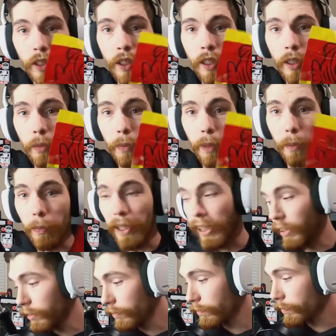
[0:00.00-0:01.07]
Big Bite.
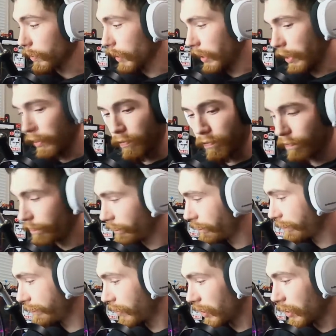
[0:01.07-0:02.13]

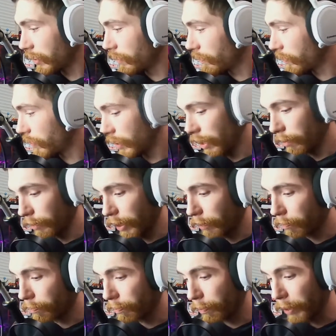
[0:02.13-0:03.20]
I'm not
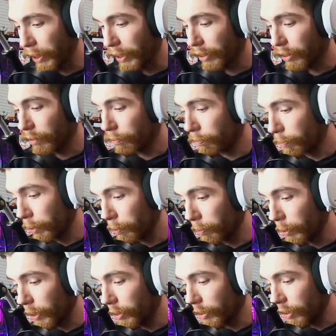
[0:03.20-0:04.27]
big on big
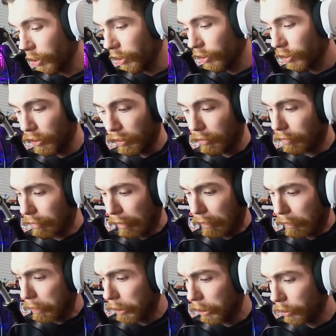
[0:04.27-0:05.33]
bites, honestly. Never
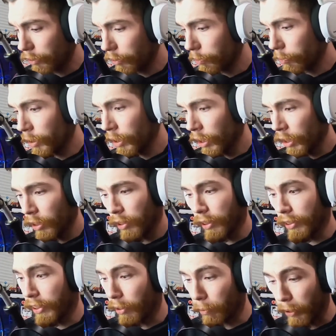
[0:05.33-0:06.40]
really use them. Like I said,
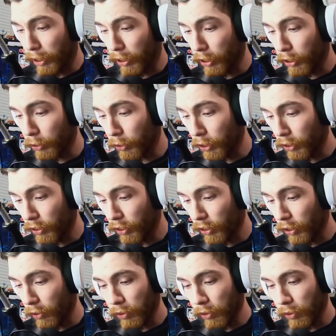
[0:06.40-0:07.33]
I'm big on Googan, so.